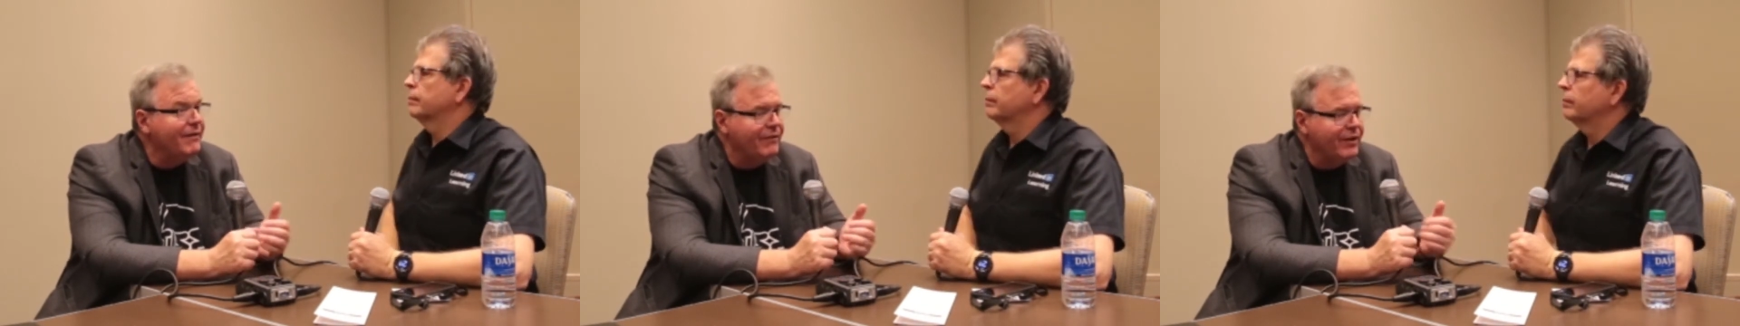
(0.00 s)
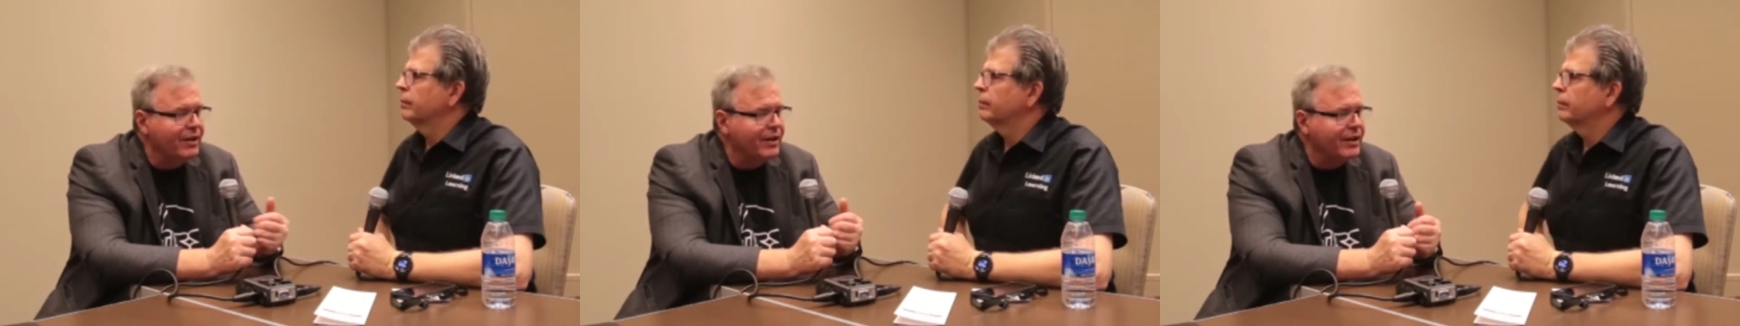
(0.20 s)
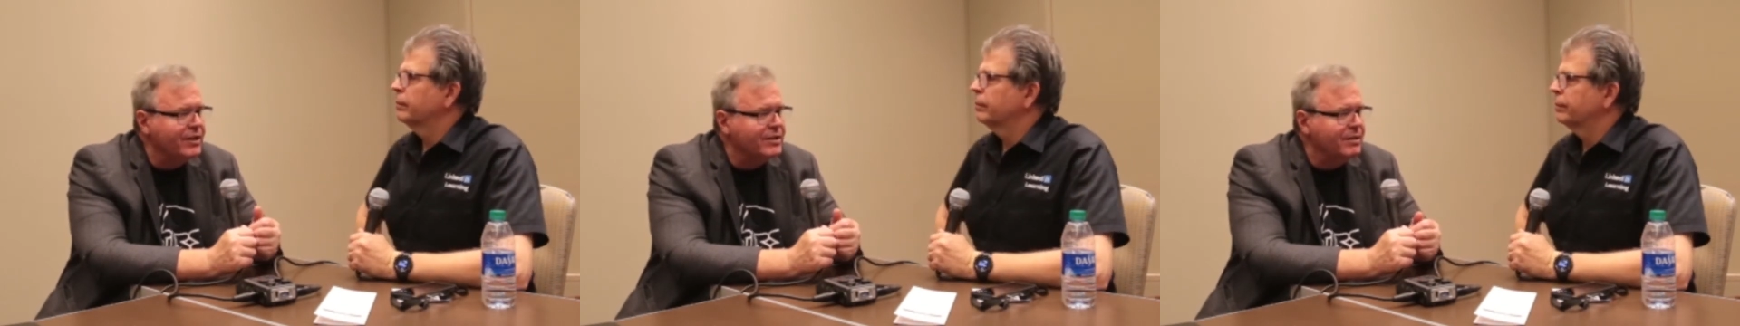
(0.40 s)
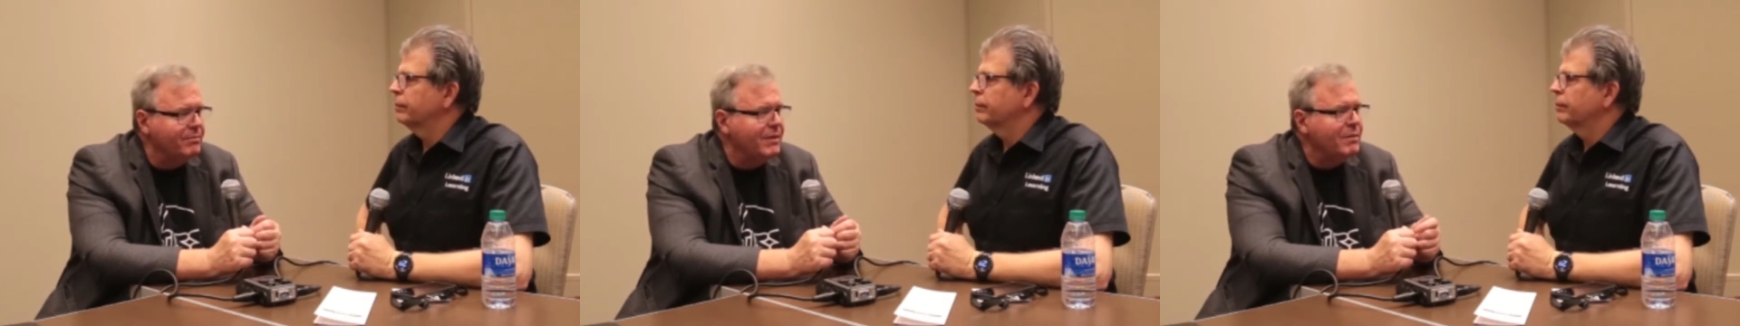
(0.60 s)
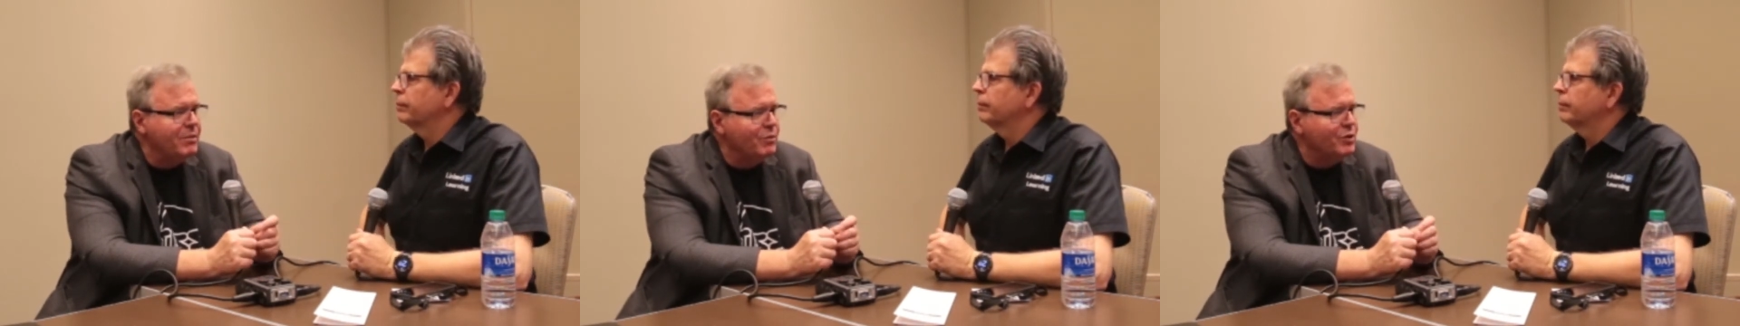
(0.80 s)
Speaker 1: feeling is
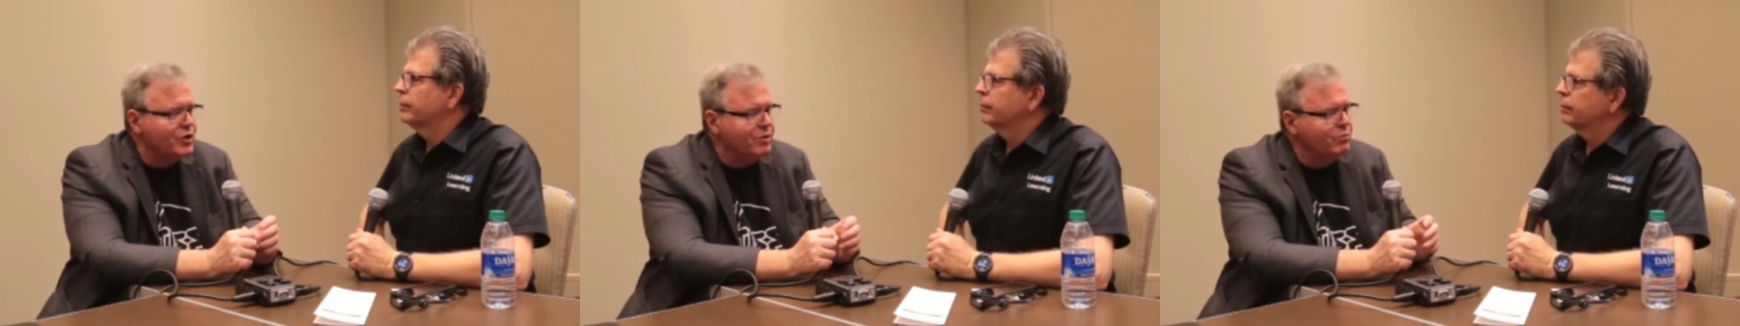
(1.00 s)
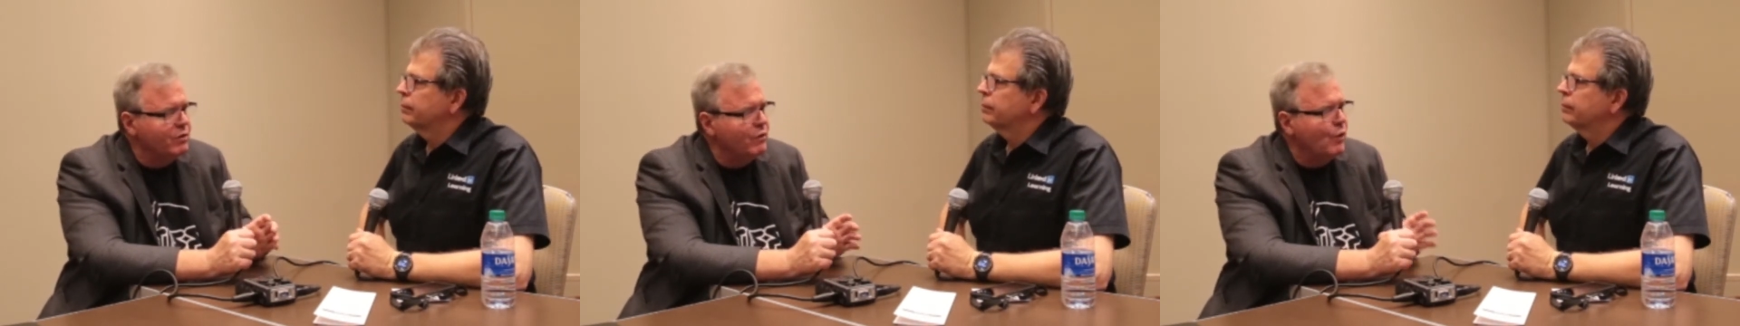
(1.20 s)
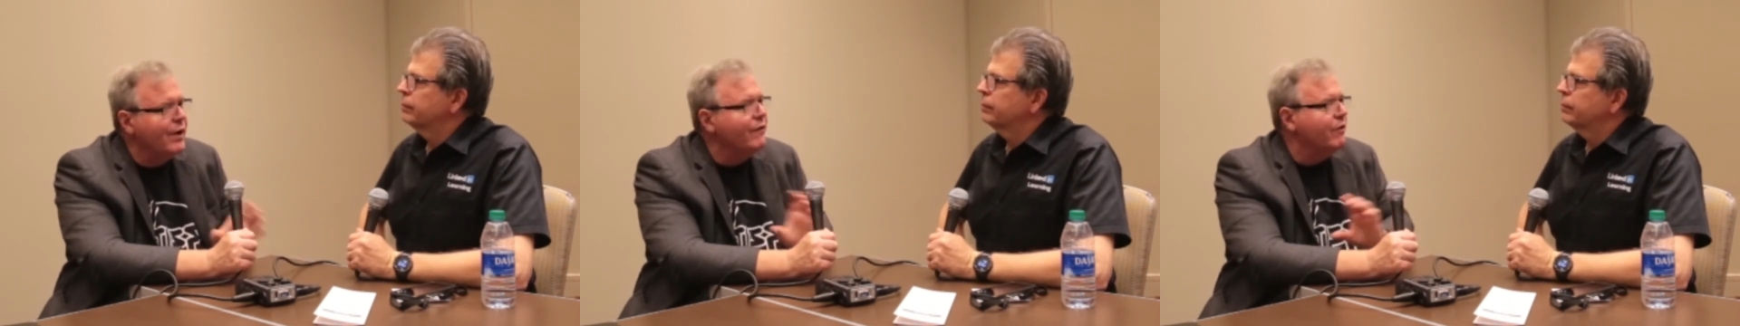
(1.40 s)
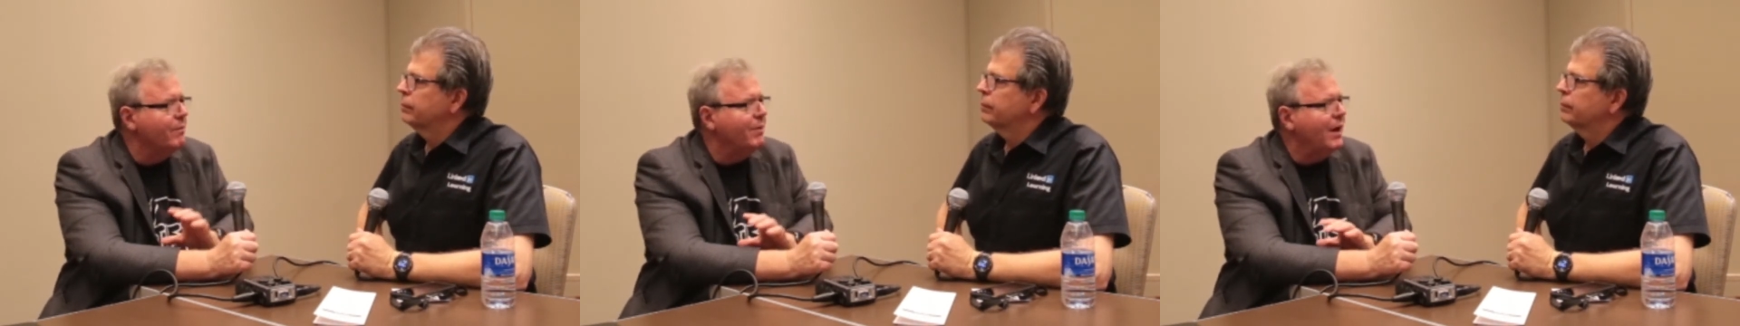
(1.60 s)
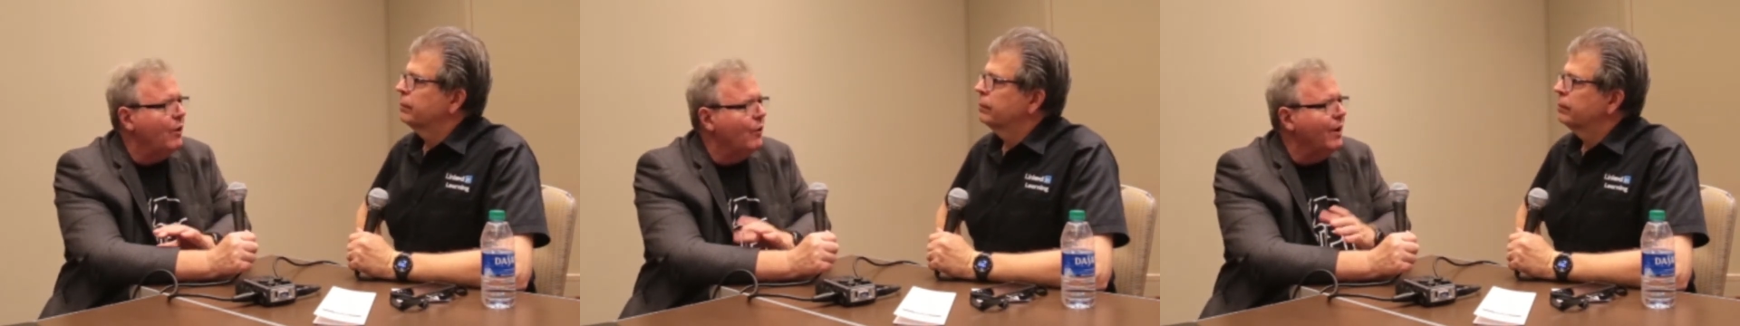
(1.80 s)
that maybe we should move away
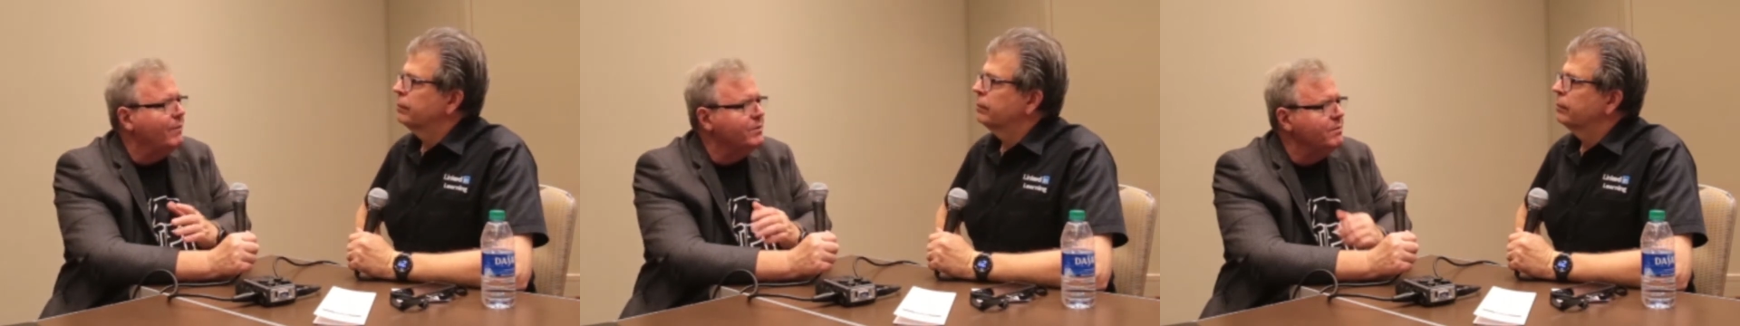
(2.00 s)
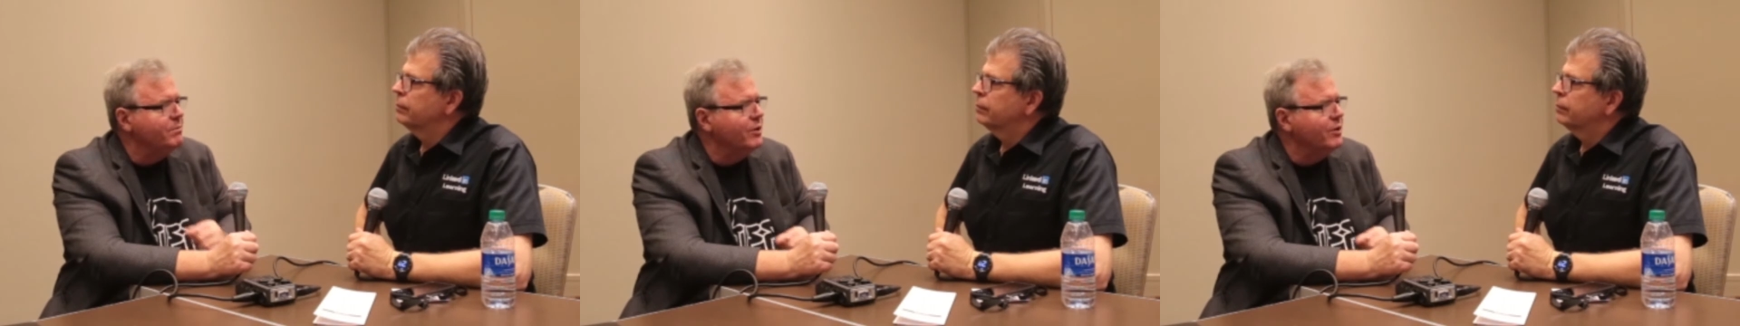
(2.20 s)
from Power Apps and